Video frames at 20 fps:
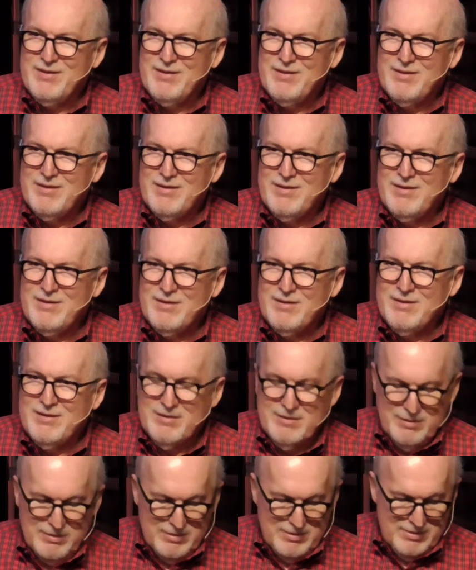
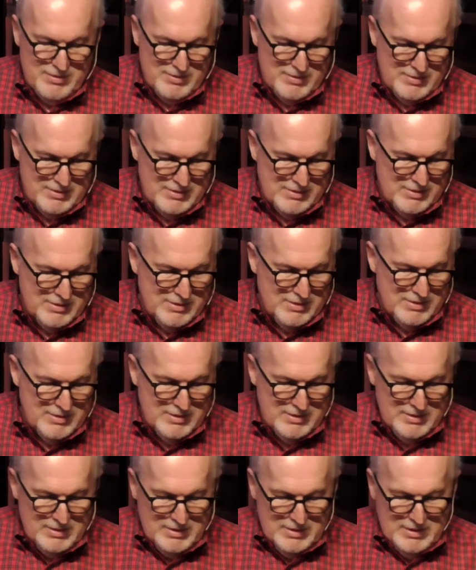
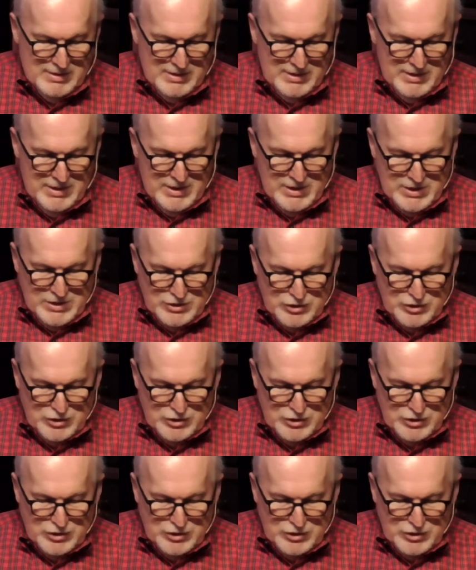Nobody speaks.